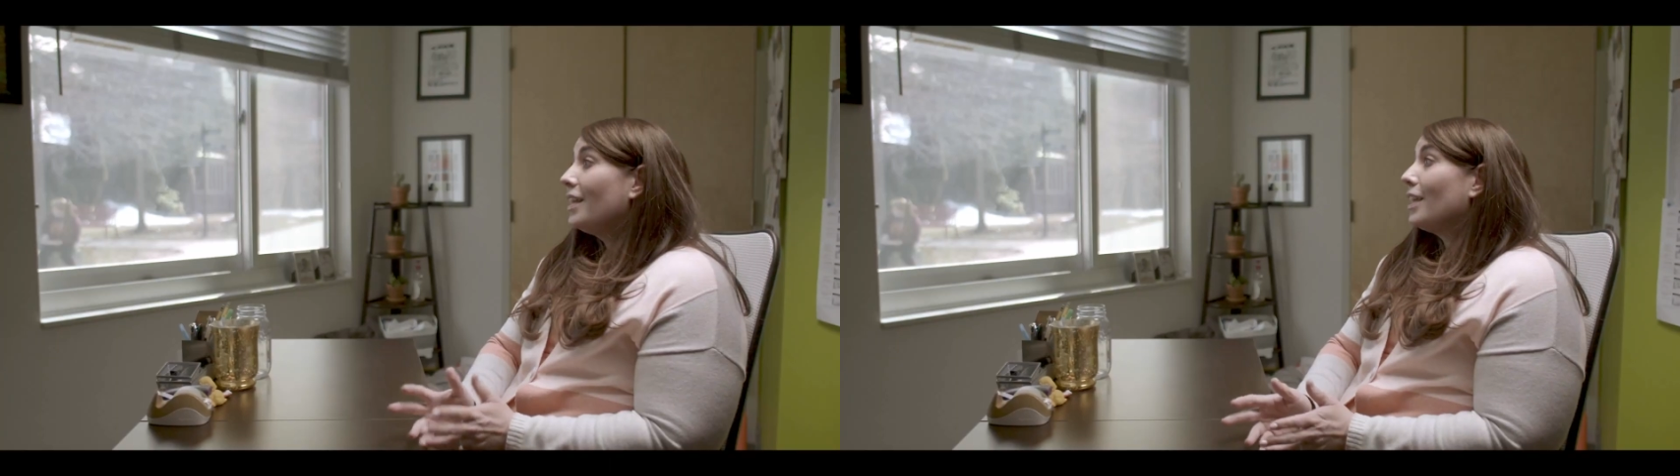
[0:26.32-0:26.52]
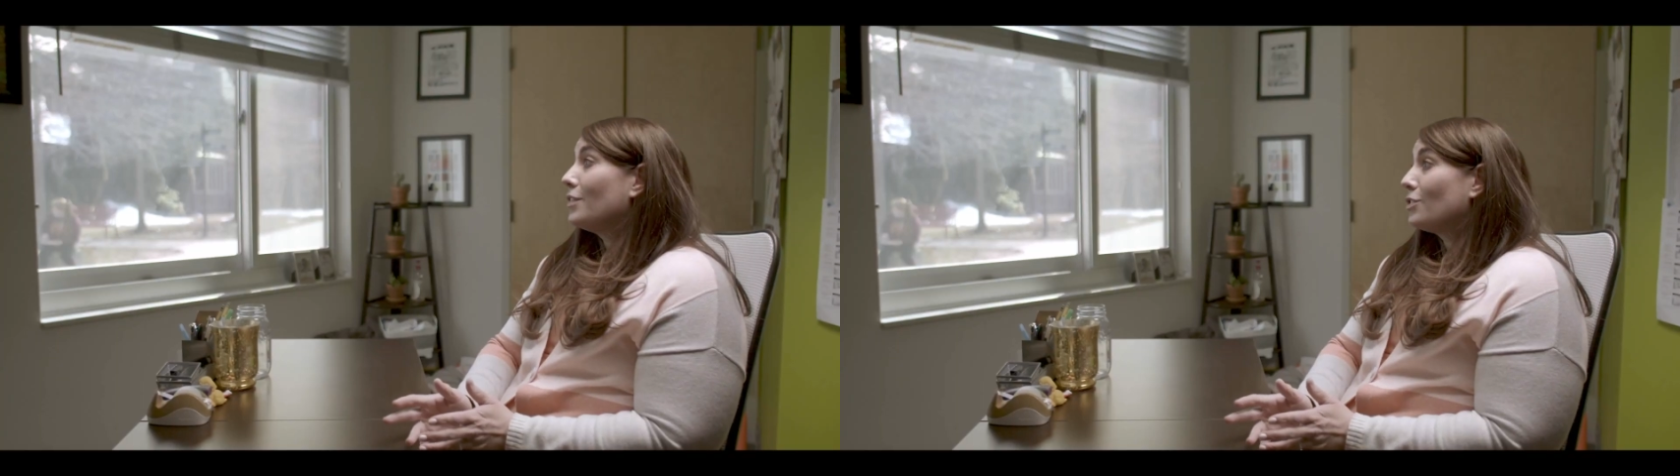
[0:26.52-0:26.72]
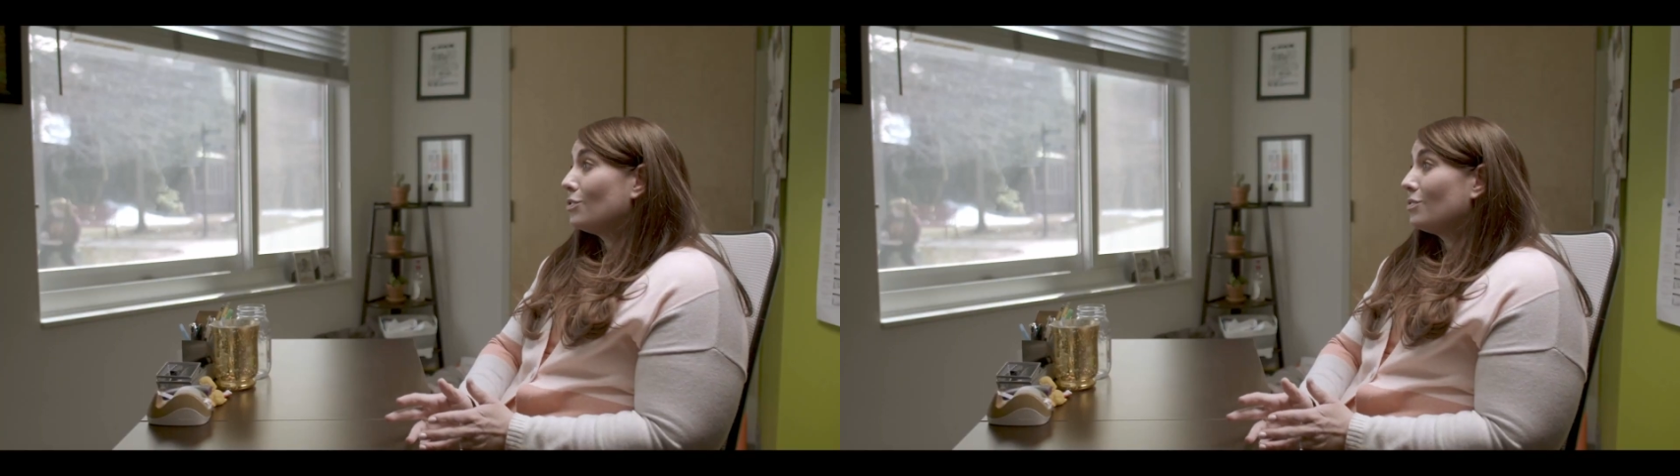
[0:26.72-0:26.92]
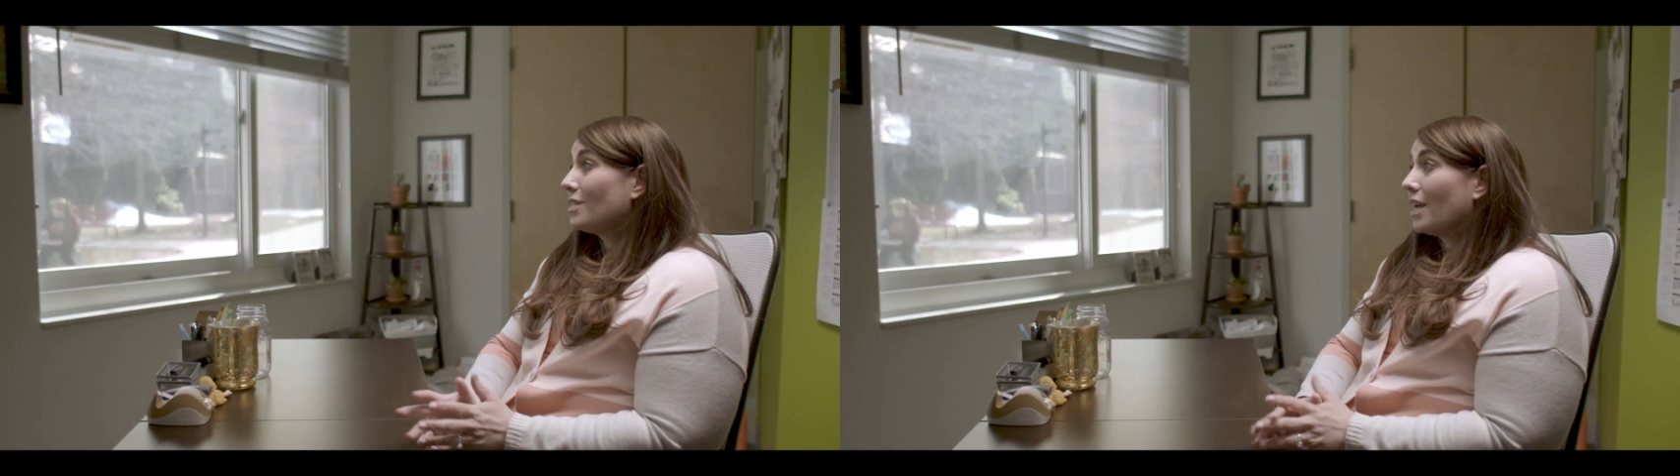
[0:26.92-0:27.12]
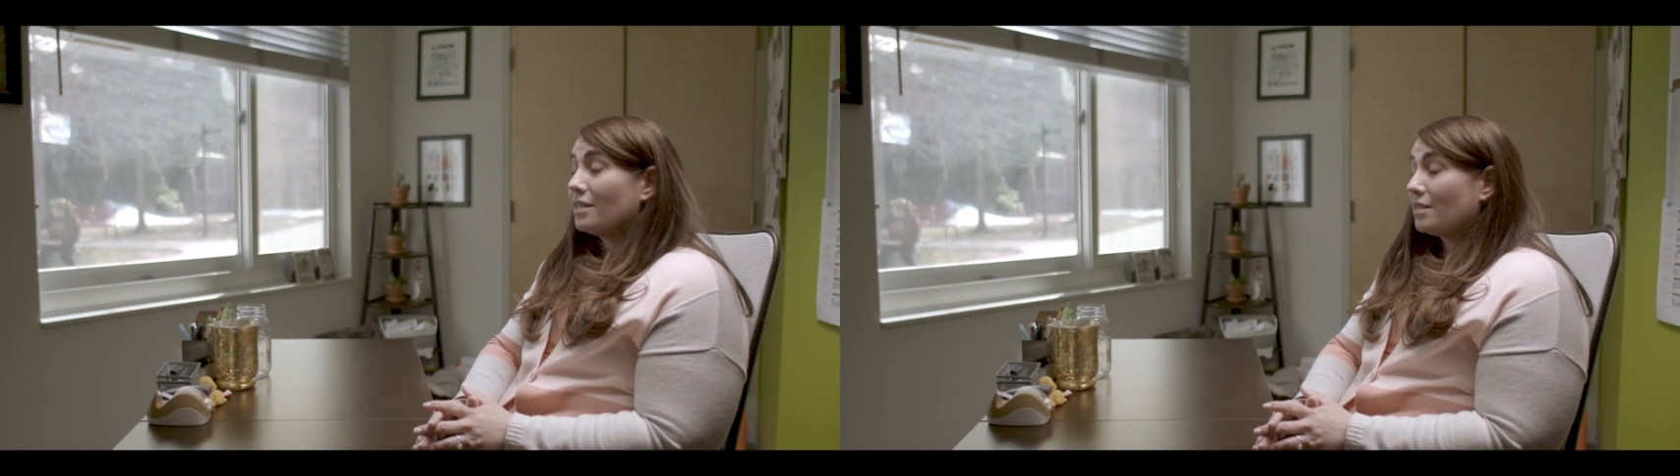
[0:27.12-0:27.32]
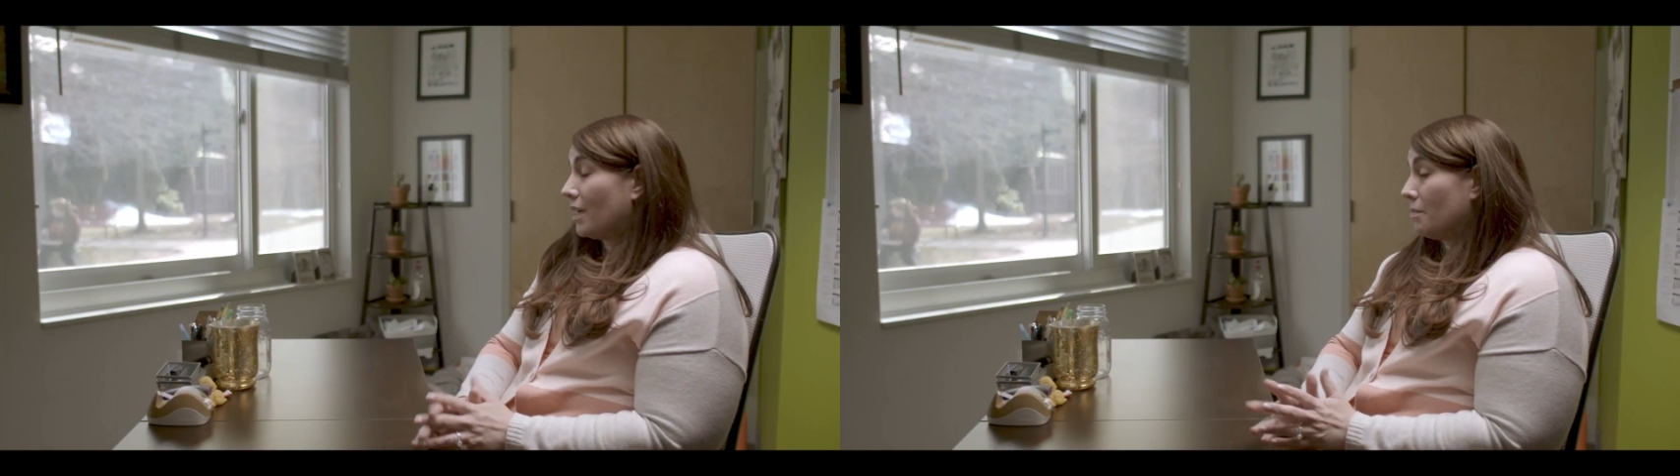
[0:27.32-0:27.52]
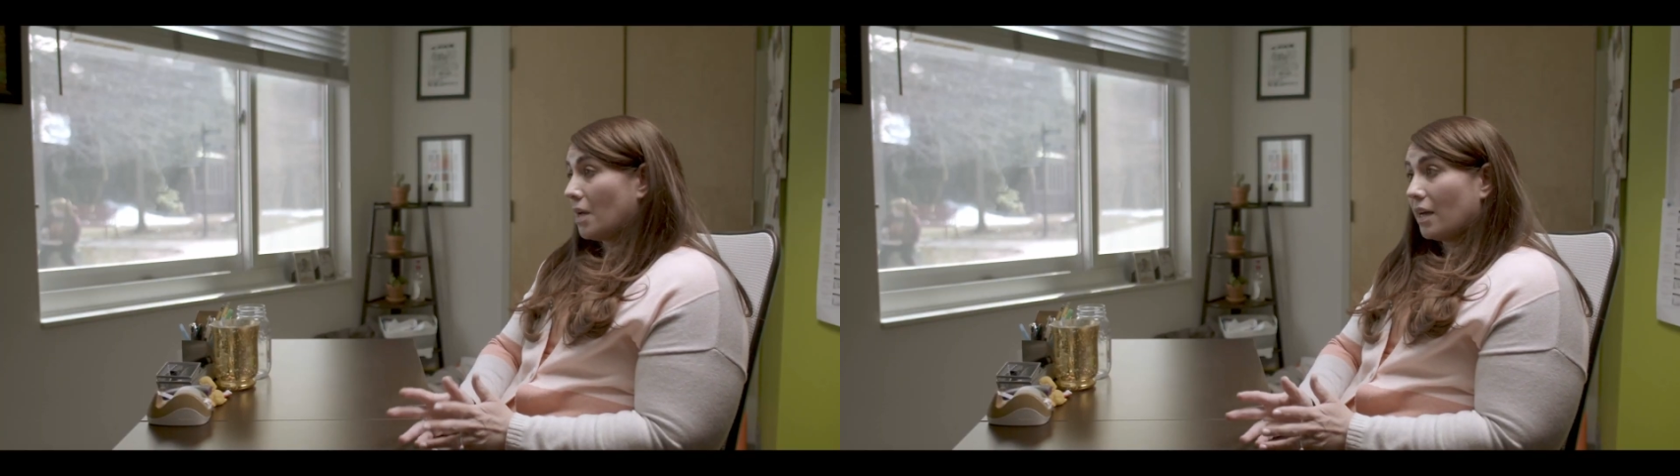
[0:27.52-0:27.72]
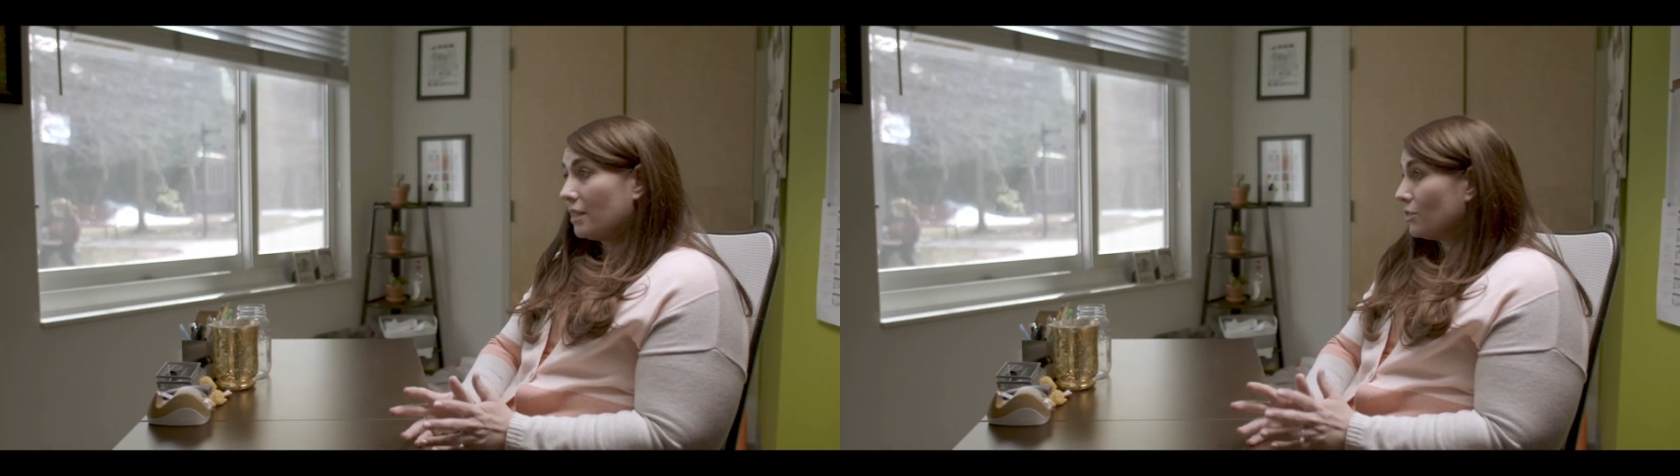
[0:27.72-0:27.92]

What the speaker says: If a student says, I'm not